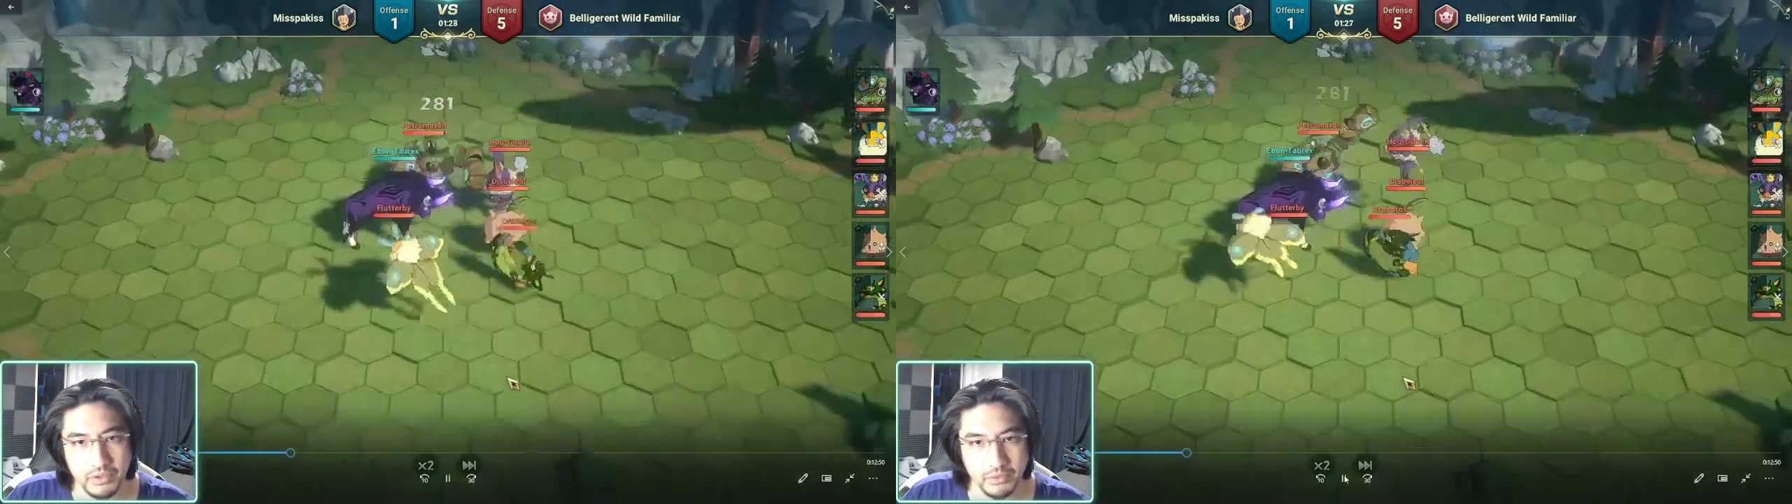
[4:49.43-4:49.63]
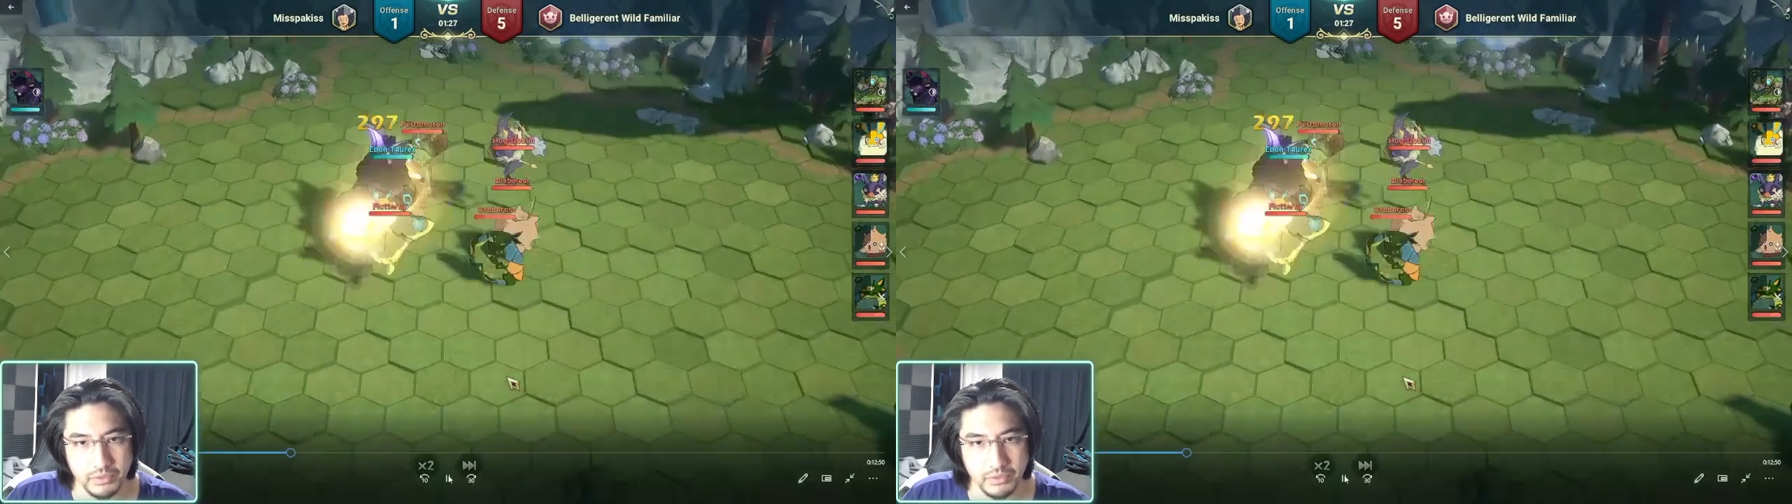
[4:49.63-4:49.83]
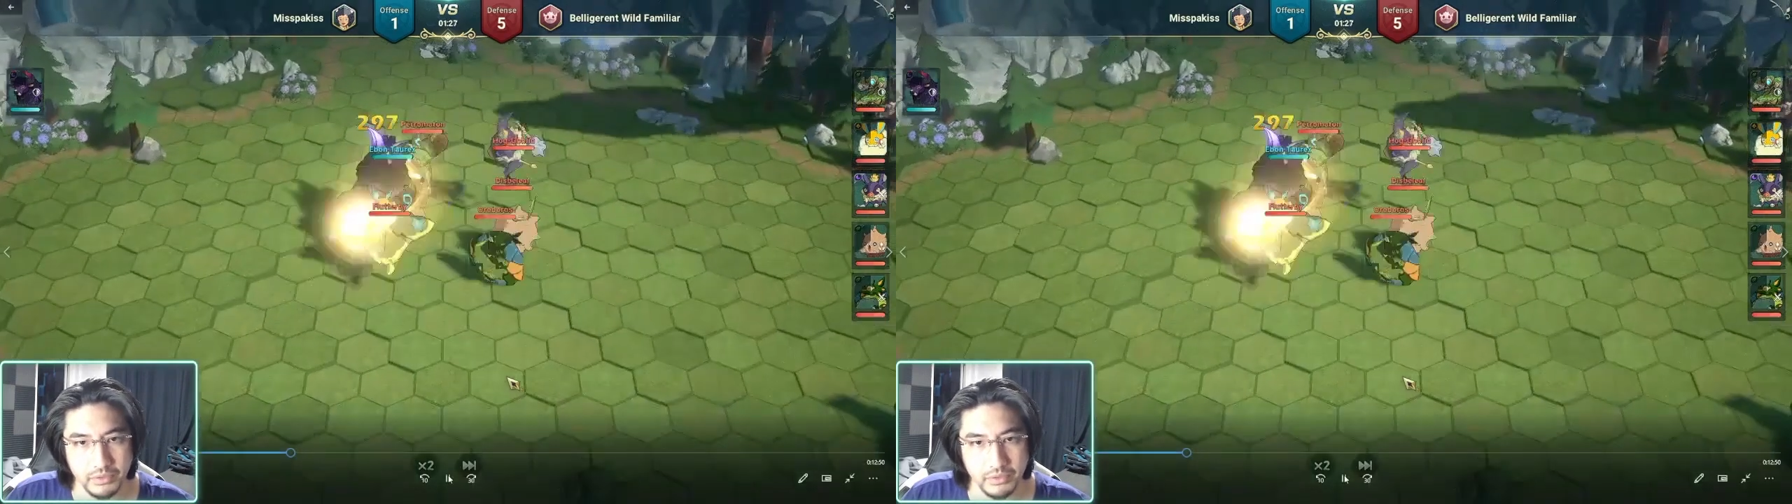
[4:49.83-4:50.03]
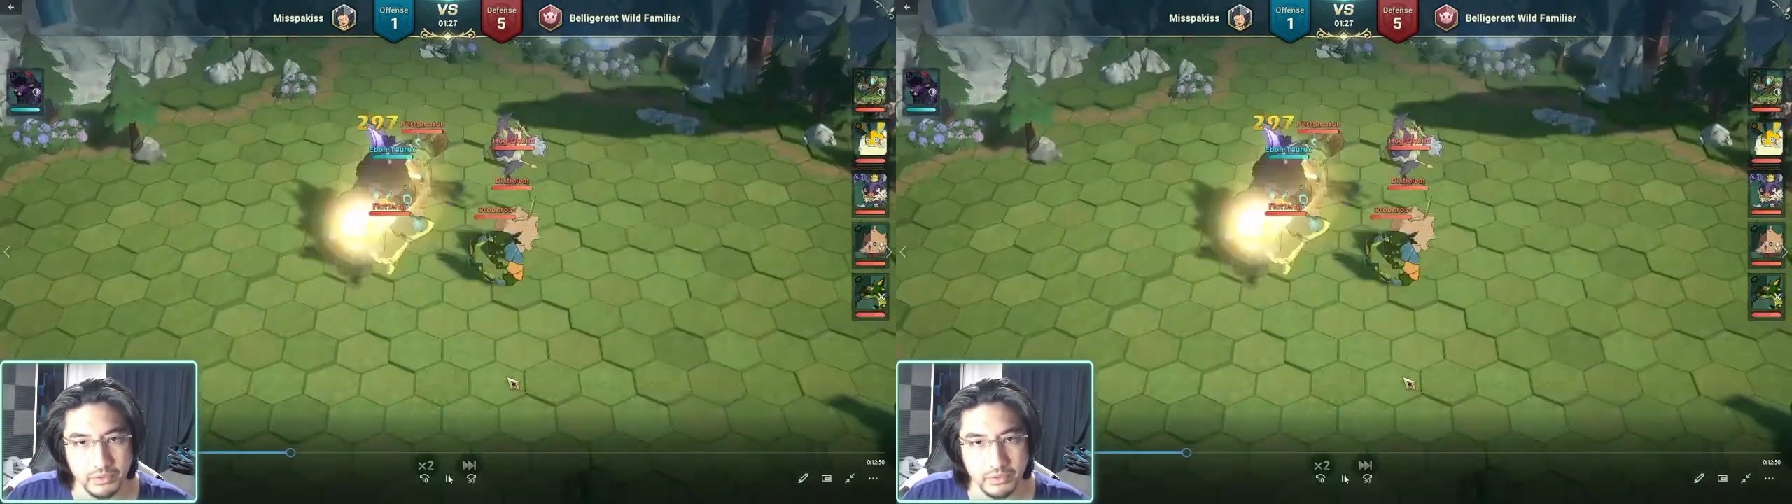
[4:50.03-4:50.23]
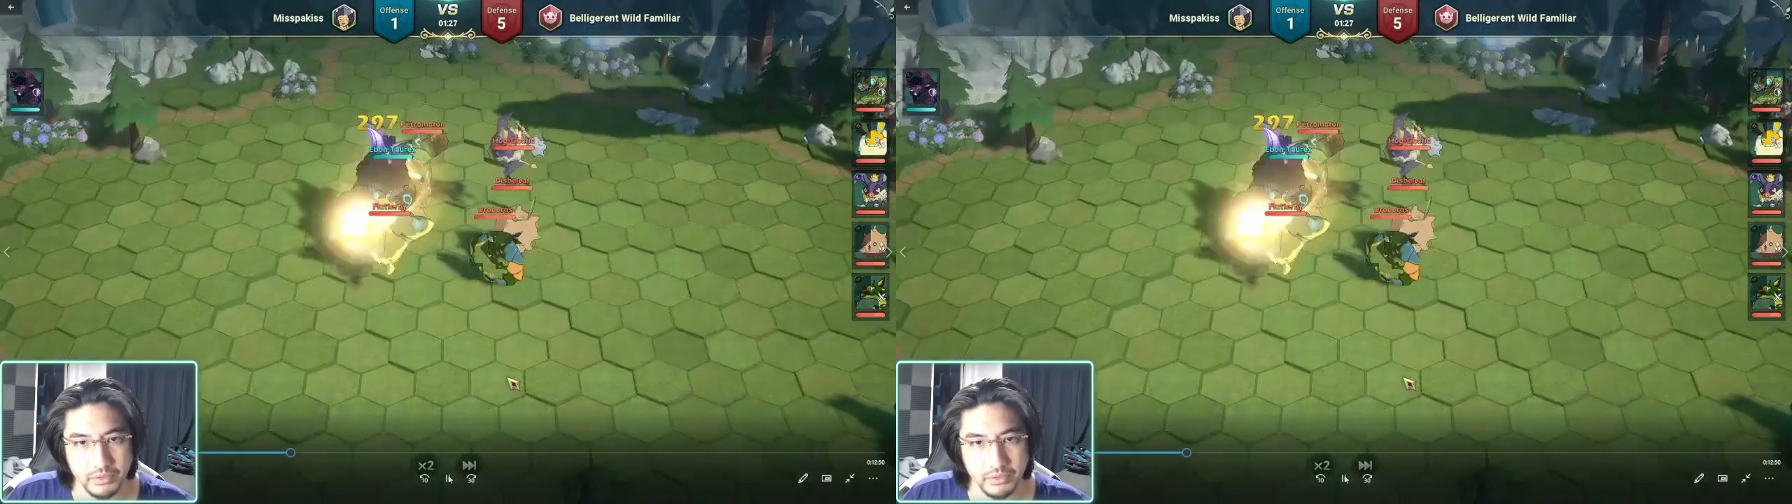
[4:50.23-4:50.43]
we are gonna
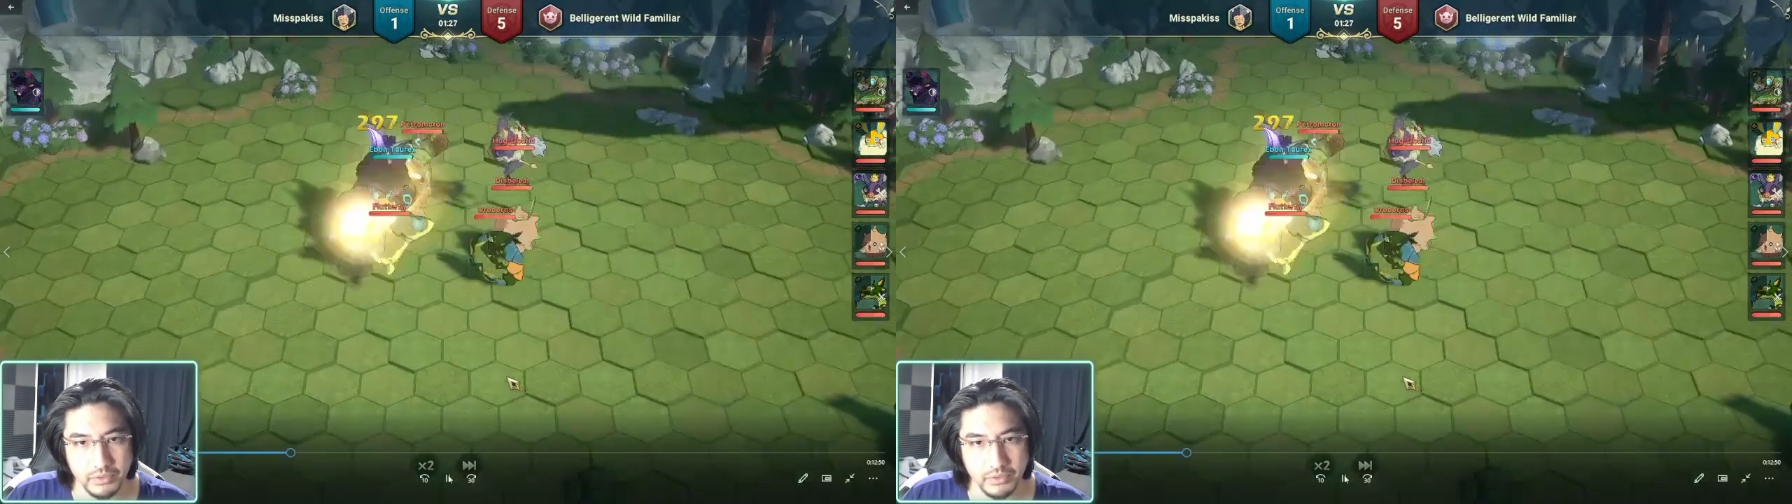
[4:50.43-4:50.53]
get